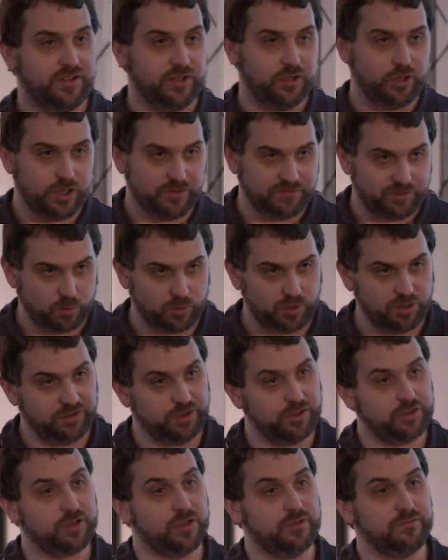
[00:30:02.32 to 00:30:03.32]
and another one
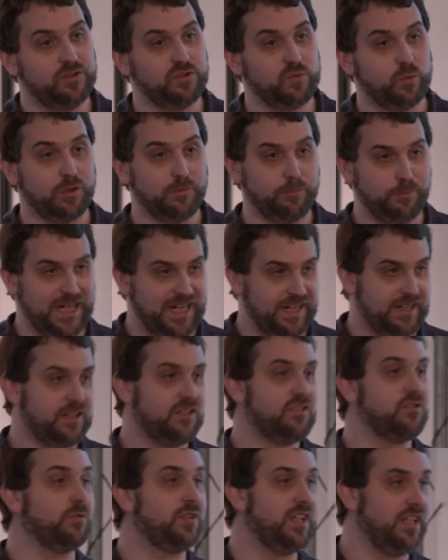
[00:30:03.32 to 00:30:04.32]
that covers what
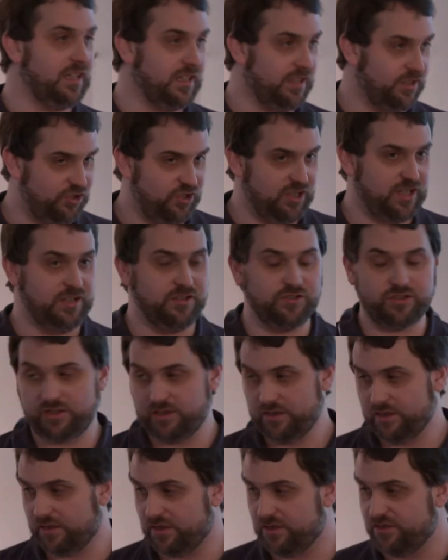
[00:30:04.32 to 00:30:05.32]
MACs or key exchange
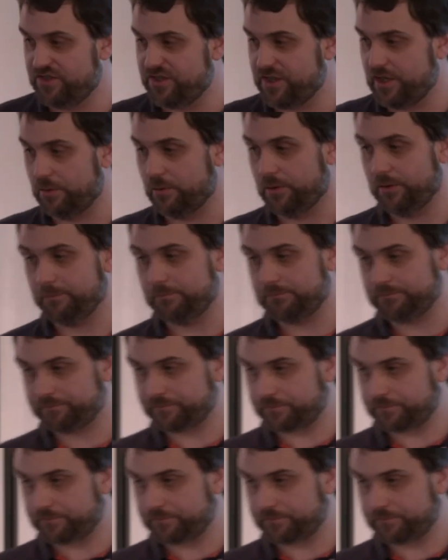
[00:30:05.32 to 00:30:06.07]
and so on.